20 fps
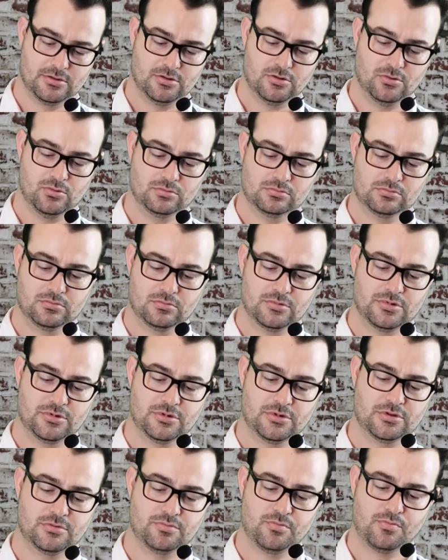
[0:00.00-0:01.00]
Don't
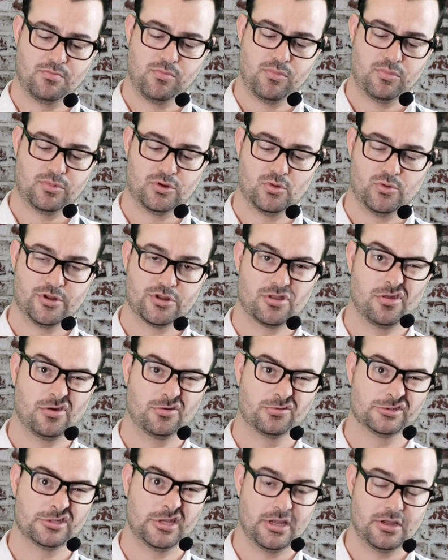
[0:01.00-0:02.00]
squish
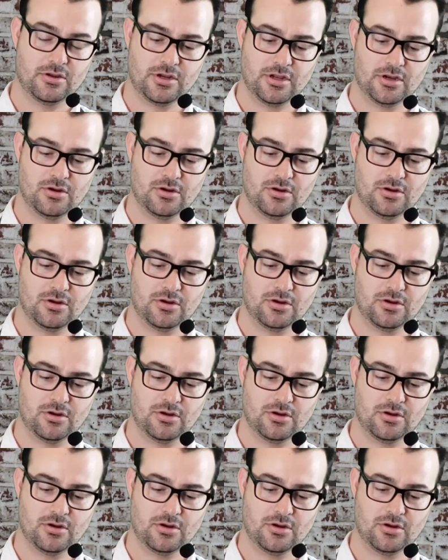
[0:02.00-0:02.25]
those down.